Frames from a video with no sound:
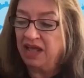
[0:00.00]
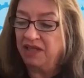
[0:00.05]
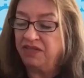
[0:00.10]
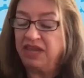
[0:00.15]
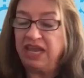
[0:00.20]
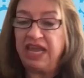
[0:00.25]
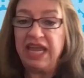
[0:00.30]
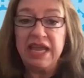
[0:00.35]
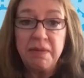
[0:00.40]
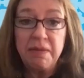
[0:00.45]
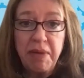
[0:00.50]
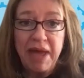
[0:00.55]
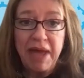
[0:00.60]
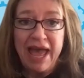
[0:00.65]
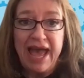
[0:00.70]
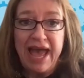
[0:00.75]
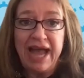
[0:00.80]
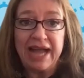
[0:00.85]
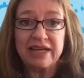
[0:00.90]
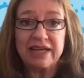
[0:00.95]
the
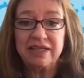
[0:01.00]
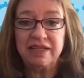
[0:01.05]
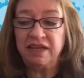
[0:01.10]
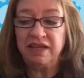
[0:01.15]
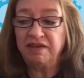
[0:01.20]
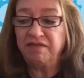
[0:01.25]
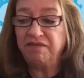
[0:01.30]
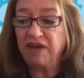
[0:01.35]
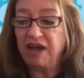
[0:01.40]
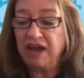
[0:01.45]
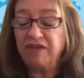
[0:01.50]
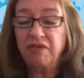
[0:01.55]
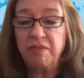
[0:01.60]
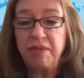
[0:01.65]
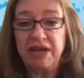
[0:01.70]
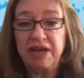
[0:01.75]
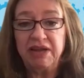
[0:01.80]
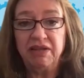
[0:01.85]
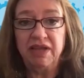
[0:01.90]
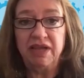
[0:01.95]
impact, the
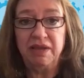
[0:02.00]
environmental